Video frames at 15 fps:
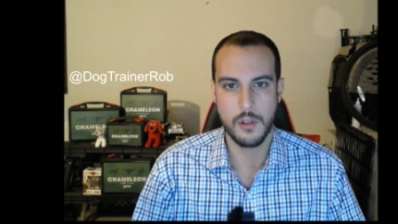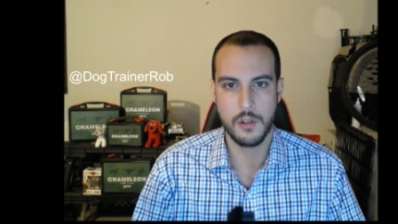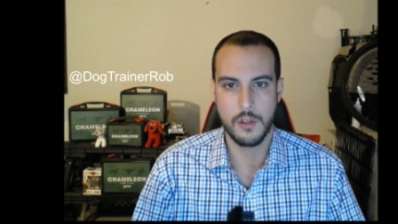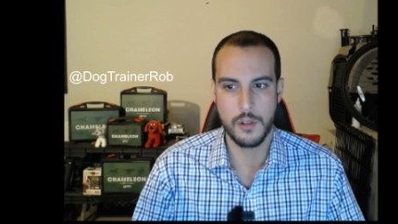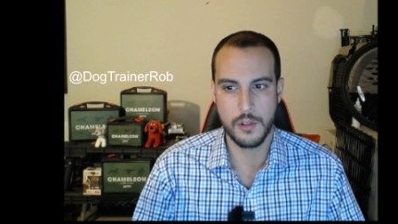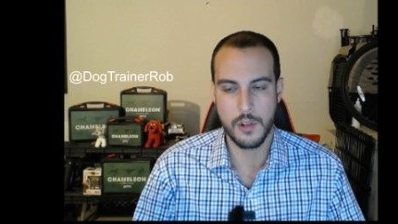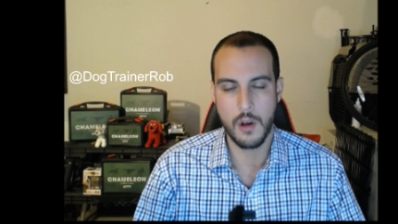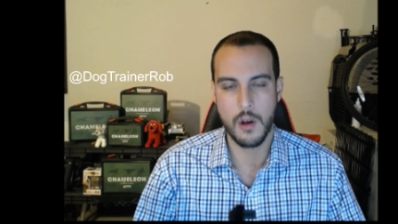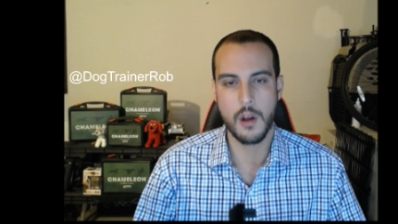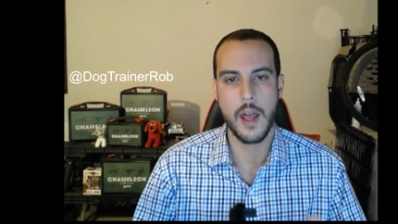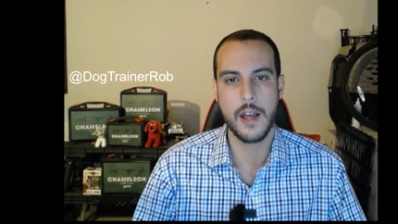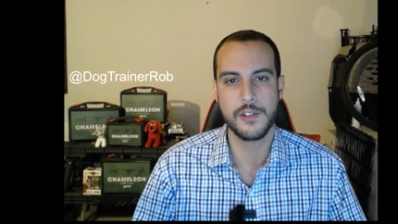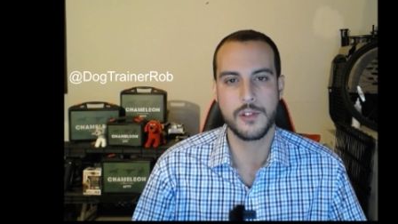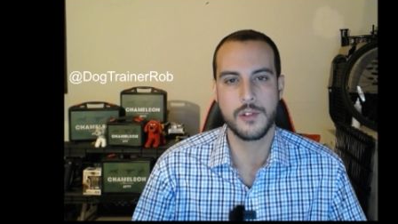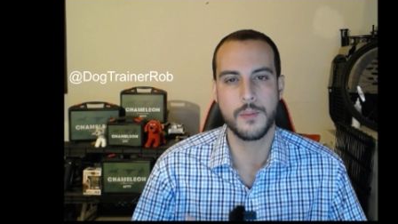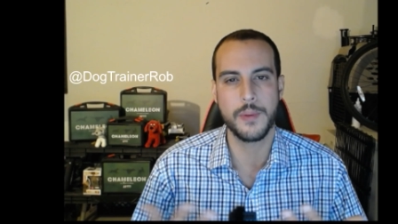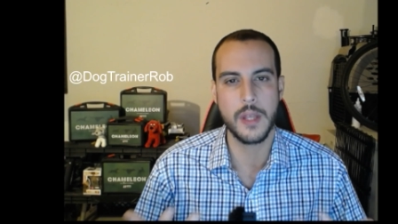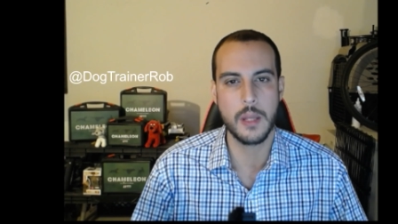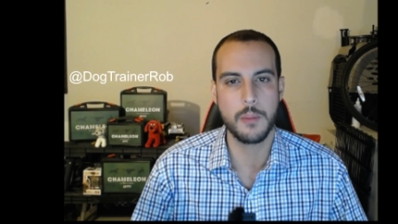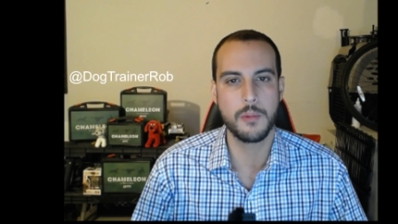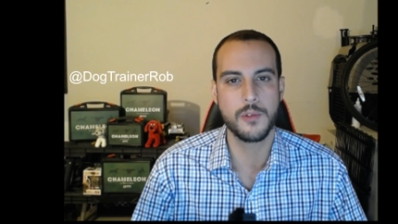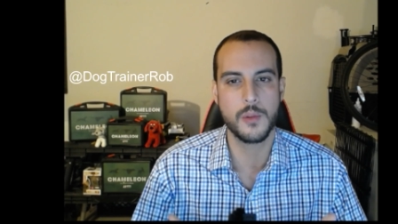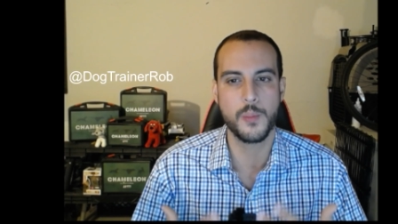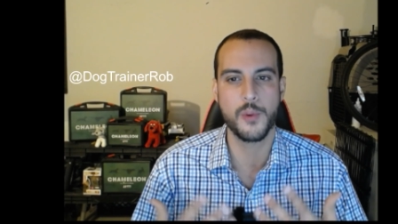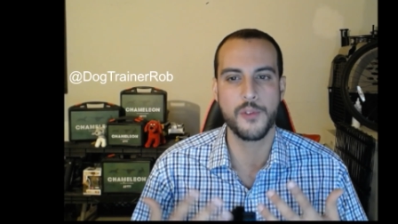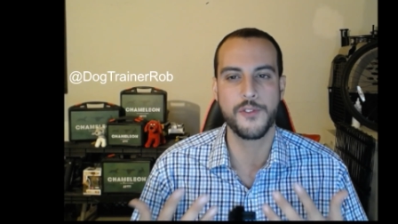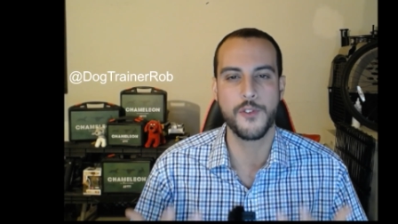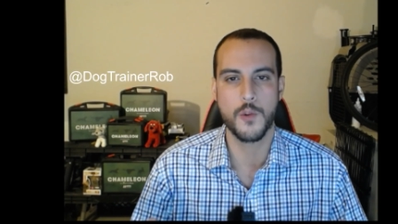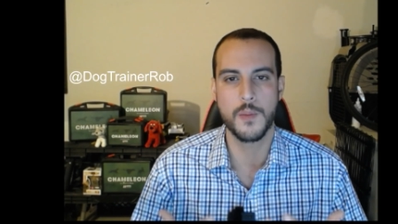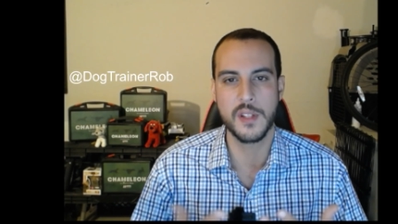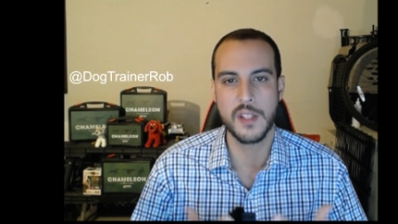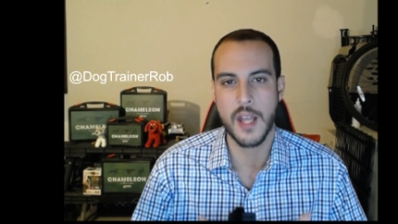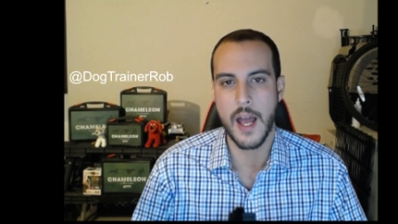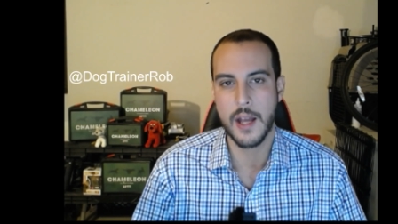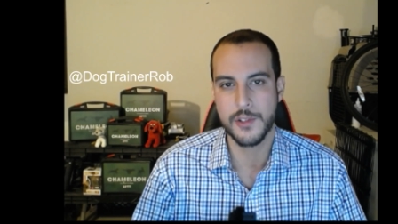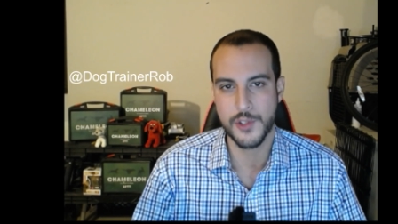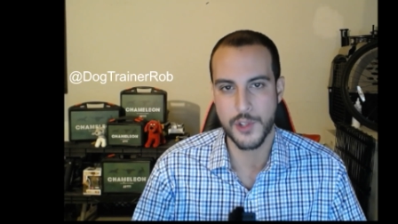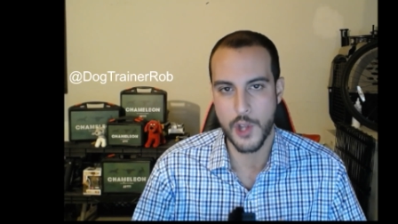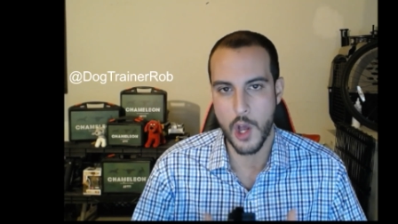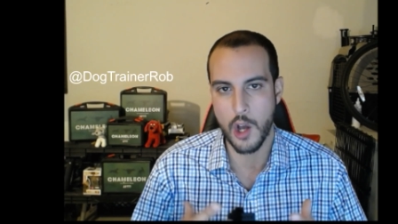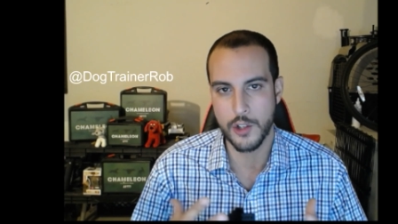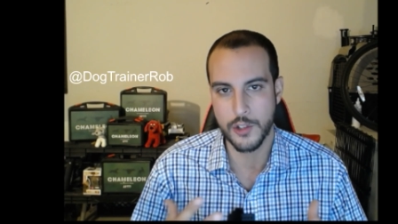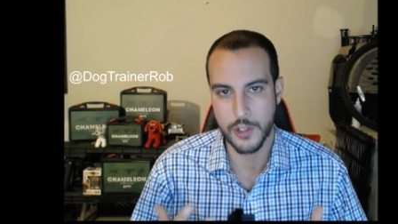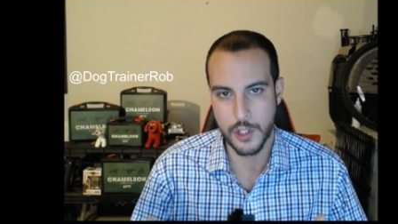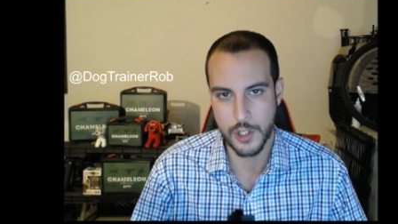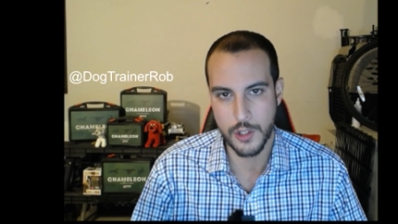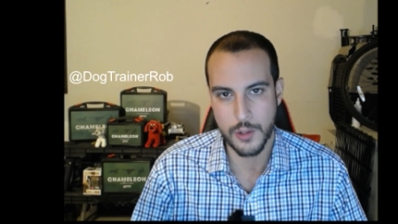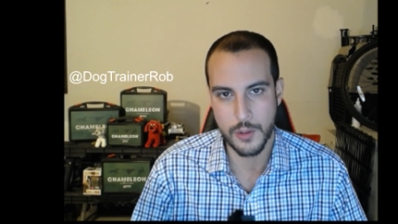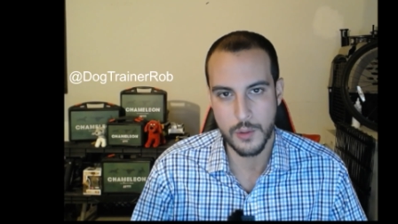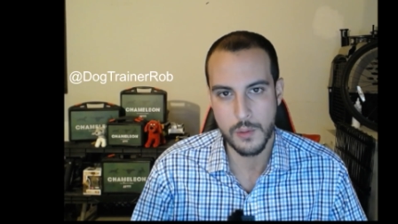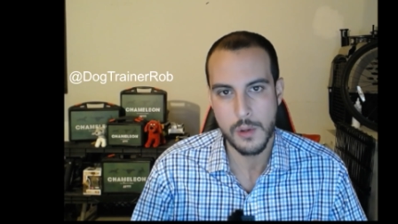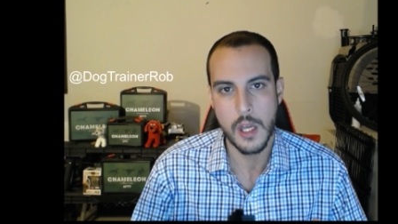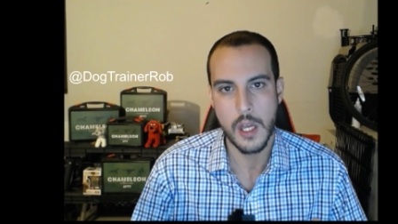The dog has to be able to perform a task on cue